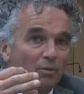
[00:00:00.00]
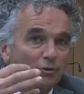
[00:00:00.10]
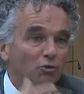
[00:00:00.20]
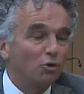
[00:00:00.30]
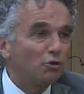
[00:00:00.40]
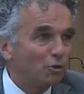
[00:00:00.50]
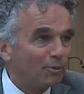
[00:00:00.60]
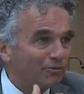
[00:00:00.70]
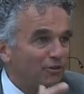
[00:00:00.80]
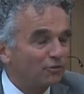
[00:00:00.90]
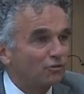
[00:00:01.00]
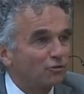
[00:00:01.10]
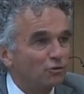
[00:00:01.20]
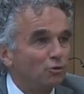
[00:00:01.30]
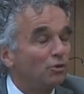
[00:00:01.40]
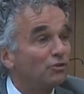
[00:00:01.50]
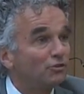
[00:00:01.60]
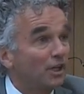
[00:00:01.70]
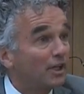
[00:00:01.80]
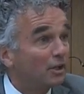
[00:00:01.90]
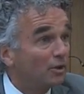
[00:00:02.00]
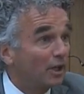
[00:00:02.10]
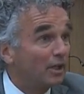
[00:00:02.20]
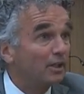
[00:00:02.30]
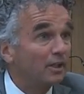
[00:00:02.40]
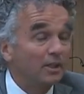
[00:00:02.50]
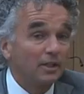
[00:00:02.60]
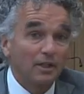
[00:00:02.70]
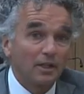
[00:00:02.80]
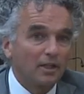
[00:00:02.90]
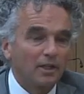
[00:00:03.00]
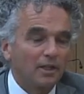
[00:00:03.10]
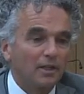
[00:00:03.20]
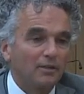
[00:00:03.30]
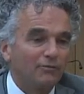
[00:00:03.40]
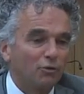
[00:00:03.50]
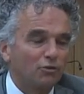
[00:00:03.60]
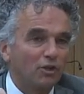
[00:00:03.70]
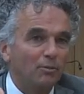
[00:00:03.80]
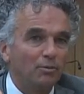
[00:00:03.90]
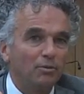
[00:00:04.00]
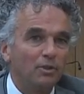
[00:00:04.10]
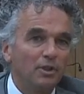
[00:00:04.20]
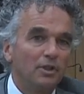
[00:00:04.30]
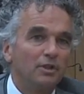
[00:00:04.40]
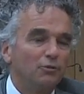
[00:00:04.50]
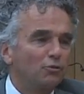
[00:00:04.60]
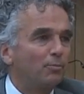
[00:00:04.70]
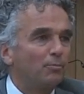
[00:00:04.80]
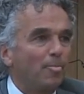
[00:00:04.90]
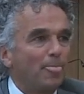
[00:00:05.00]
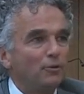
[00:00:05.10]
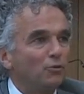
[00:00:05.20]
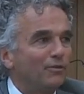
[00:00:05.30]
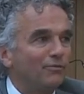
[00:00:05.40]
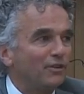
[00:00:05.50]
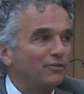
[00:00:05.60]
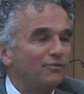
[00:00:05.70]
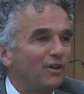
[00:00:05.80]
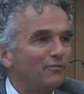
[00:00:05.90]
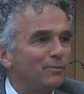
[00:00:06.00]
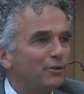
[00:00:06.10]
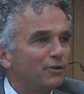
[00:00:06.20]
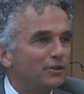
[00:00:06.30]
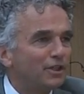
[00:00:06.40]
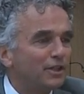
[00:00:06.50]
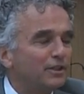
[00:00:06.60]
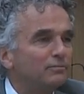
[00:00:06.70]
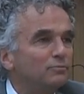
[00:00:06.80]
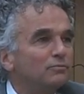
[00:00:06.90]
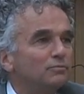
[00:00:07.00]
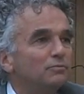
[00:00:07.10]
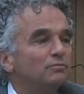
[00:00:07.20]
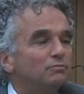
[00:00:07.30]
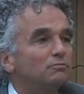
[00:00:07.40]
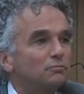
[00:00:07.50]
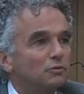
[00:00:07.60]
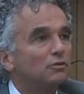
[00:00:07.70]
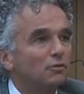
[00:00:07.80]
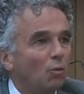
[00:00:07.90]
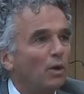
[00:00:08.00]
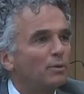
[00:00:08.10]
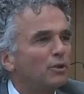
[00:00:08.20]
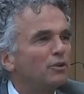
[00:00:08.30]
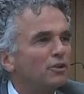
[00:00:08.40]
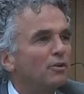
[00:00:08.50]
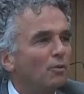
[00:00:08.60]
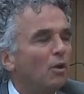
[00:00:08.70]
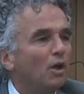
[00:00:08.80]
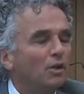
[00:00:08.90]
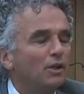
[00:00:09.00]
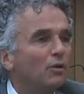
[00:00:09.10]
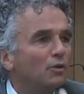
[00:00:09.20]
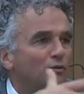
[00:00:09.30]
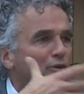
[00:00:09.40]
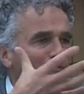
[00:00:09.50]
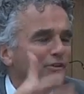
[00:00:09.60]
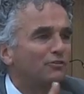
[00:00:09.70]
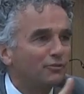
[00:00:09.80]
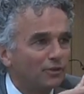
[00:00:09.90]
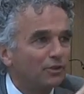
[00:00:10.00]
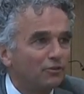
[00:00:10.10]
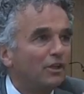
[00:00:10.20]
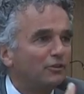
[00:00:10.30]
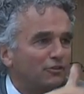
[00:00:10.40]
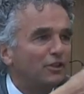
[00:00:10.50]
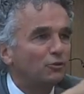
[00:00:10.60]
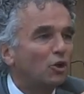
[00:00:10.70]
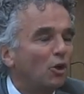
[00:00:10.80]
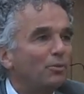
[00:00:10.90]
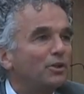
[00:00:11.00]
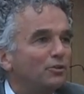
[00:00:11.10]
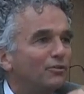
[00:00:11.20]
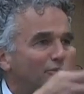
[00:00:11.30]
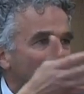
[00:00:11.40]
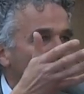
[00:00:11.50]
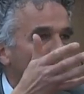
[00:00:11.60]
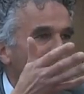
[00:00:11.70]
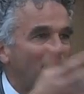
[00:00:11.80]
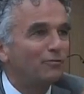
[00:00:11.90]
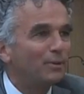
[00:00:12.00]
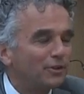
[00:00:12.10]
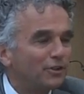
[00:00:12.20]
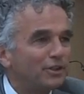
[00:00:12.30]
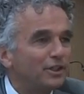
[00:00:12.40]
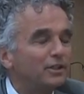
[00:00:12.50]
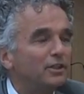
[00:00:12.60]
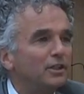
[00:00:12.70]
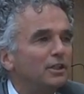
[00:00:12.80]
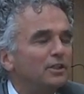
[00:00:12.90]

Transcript: what short-term investors do is say, okay, uh, for example, you, sp you invest five million a year, one million, uh, no, you invest, they say to the company, you invest five billion a year,